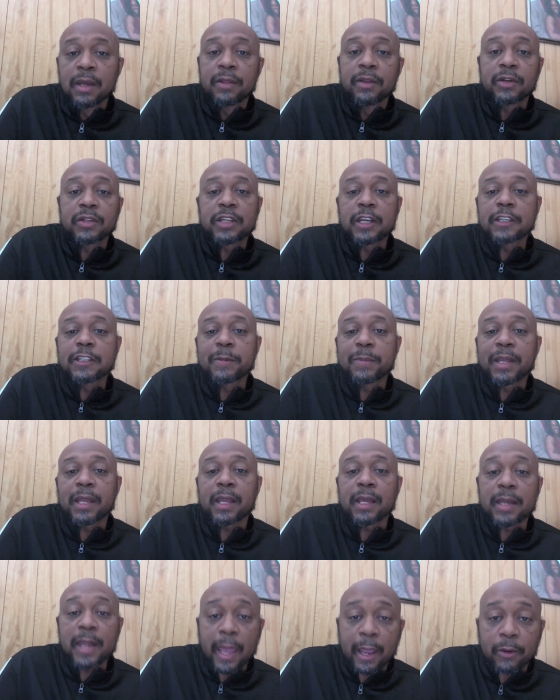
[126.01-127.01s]
there seems to
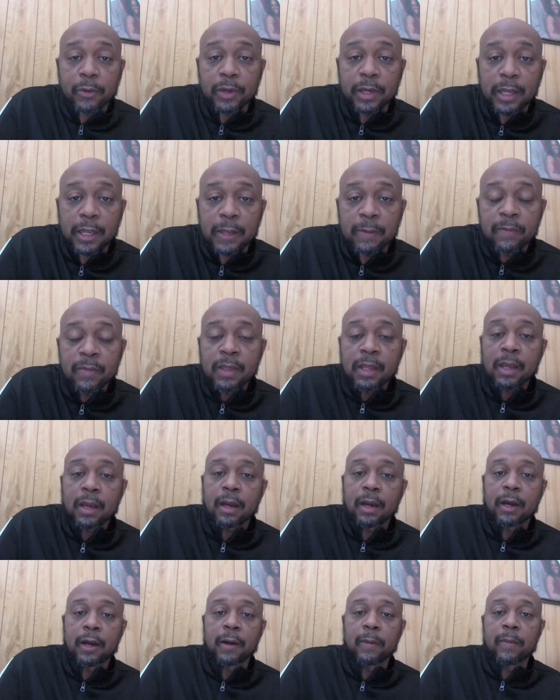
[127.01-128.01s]
be inequity
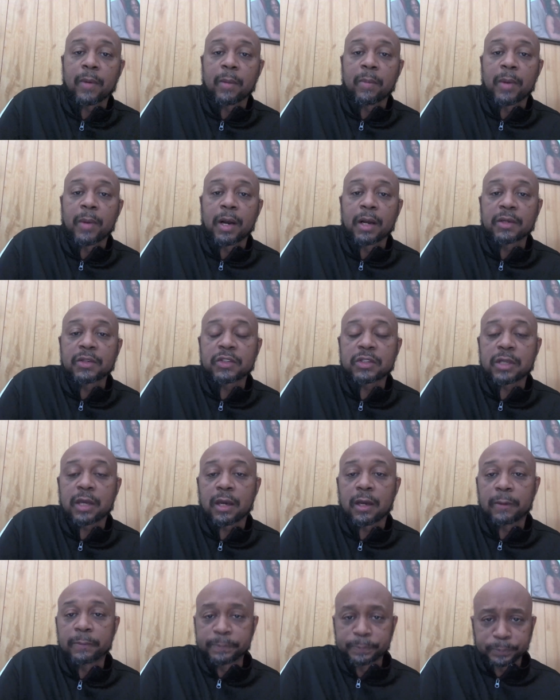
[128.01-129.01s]
um, amongst
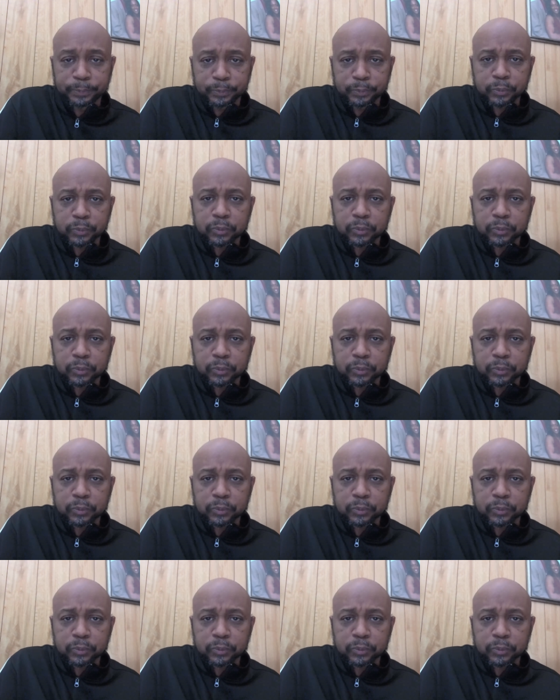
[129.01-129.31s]
um,